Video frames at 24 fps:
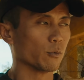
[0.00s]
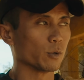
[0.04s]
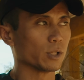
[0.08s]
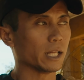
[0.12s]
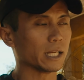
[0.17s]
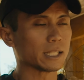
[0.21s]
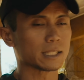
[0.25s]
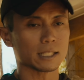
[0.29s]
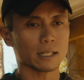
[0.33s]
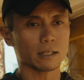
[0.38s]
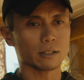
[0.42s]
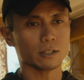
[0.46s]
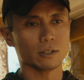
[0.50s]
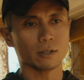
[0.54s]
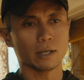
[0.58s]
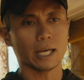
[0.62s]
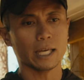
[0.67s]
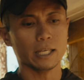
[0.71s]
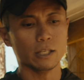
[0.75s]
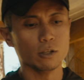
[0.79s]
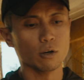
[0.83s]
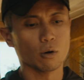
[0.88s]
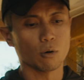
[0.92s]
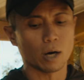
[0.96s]
when they tell you,
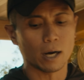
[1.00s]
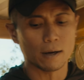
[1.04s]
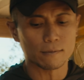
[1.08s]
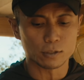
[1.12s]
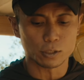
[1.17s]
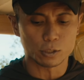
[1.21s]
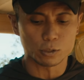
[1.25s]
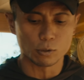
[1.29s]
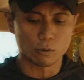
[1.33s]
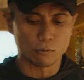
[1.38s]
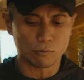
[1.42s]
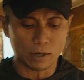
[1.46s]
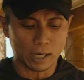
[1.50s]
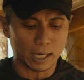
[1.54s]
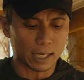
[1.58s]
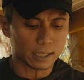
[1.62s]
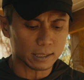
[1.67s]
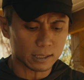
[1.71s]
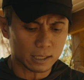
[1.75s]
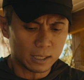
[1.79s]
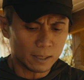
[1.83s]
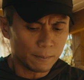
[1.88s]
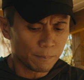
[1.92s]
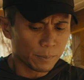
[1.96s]
hey, you don't have to shoot
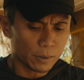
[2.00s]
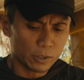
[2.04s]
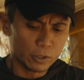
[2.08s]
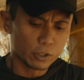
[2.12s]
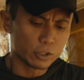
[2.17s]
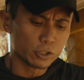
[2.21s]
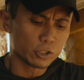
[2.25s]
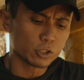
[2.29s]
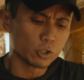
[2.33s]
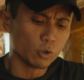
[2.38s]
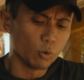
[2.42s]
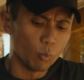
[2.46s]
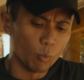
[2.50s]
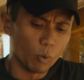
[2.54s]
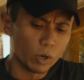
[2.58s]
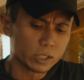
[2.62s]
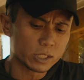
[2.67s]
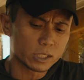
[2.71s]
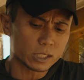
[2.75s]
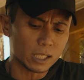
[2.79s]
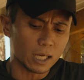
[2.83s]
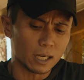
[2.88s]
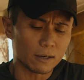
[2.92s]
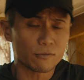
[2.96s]
fast, you can shoot one
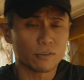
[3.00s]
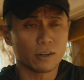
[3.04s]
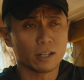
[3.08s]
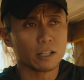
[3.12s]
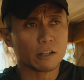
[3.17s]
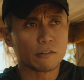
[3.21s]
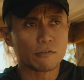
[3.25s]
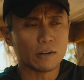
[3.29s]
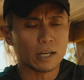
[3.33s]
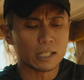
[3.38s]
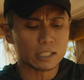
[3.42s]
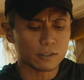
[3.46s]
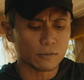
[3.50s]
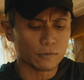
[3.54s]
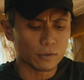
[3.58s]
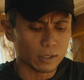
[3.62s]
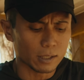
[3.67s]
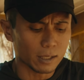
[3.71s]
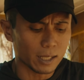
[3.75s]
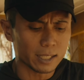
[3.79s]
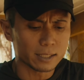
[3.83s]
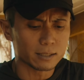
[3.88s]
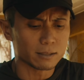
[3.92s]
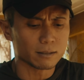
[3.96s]
shot fairly fast if you'd
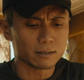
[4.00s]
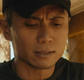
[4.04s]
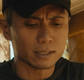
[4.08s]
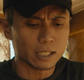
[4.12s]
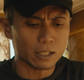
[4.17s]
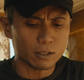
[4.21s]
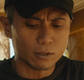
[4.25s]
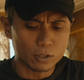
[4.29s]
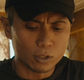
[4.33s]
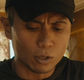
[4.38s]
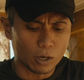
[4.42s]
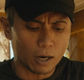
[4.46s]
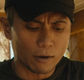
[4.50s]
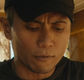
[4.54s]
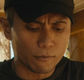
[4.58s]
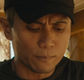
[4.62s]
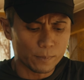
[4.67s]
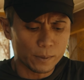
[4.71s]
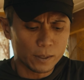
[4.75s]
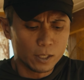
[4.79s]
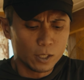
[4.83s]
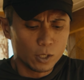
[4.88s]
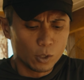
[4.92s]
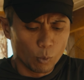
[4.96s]
like to because they don't know
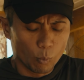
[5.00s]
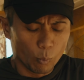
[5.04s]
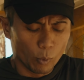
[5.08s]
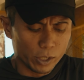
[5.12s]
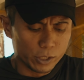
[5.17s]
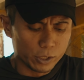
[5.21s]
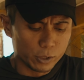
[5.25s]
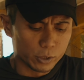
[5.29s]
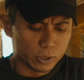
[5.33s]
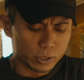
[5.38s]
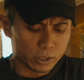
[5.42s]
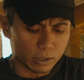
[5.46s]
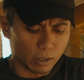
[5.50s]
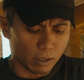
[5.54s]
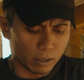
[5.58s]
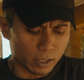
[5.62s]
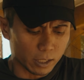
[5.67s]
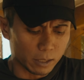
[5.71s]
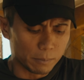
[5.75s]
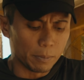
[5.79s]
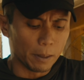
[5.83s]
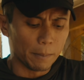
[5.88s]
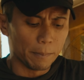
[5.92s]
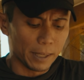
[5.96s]
when you
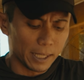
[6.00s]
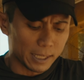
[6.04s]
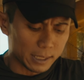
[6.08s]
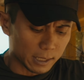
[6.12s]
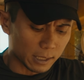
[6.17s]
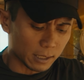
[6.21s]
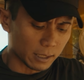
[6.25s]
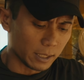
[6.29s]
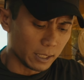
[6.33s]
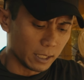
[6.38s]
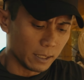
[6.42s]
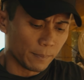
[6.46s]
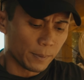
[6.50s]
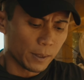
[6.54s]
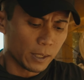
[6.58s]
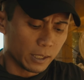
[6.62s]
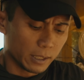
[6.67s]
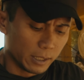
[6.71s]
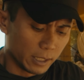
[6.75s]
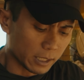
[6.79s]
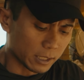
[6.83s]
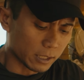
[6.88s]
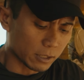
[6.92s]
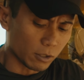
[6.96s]
started. But basically,
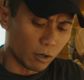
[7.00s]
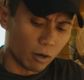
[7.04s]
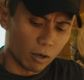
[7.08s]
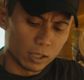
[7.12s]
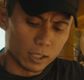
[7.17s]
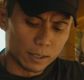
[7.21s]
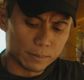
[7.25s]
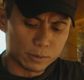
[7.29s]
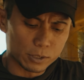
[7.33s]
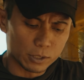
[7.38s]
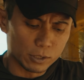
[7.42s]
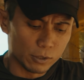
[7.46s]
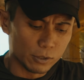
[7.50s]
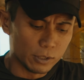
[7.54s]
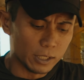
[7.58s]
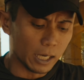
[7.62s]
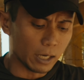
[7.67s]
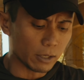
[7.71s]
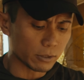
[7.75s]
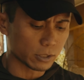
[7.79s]
this is all up to you now.